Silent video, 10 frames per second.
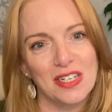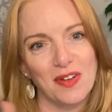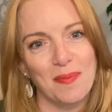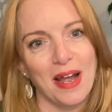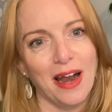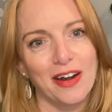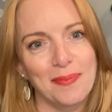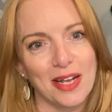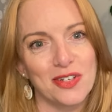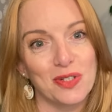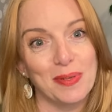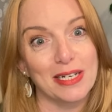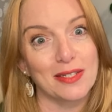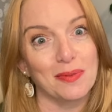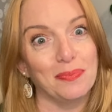of all, my hiring manager's
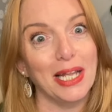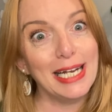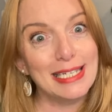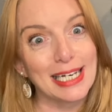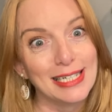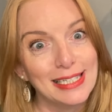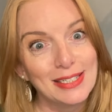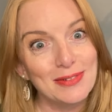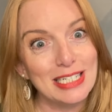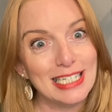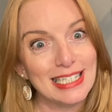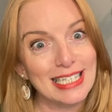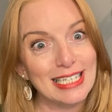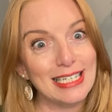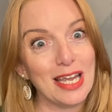biggest complaint, which is
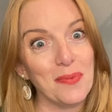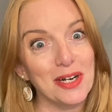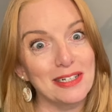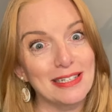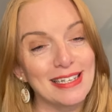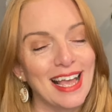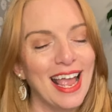keywords,